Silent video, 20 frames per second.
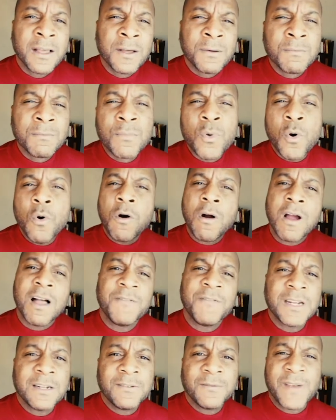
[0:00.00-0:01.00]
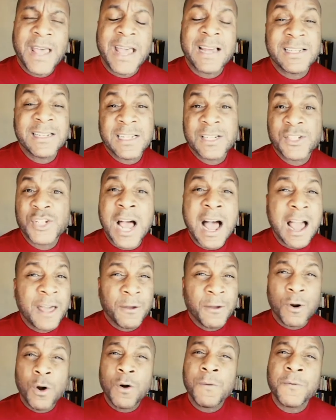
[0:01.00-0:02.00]
more of an advantage,
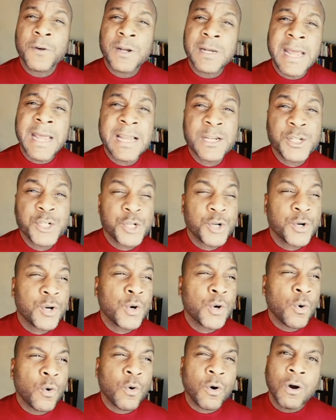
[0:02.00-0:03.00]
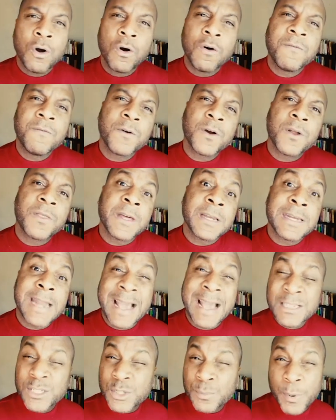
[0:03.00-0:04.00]
either over nature or over the
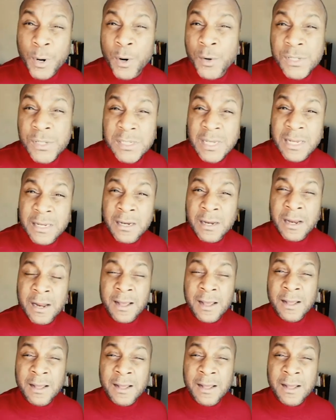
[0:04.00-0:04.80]
next person.